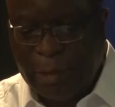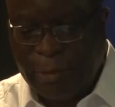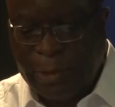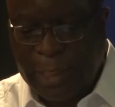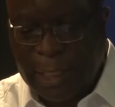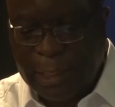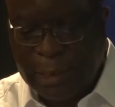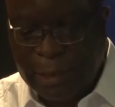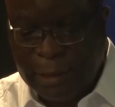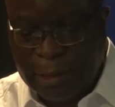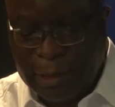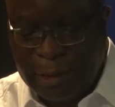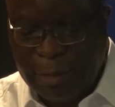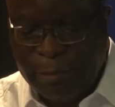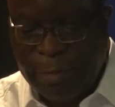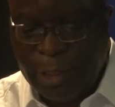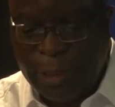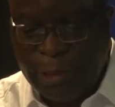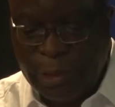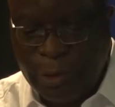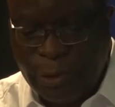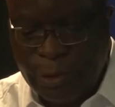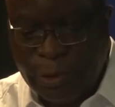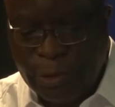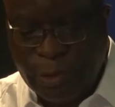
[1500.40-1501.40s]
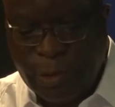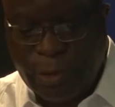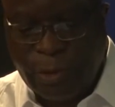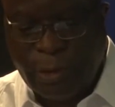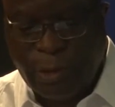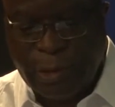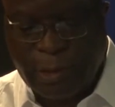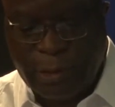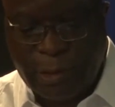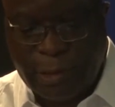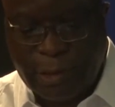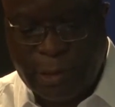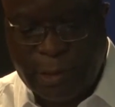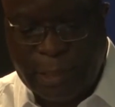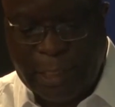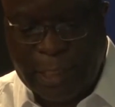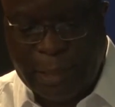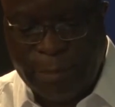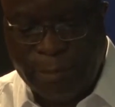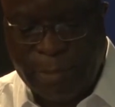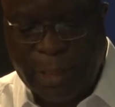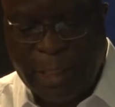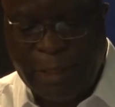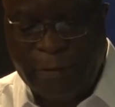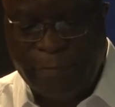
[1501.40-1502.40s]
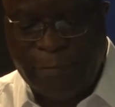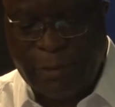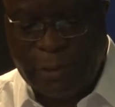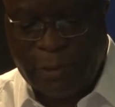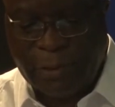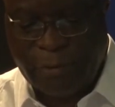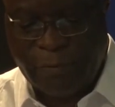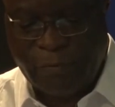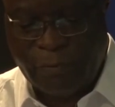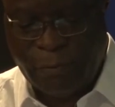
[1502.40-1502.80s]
We can determine the true costs and benefits of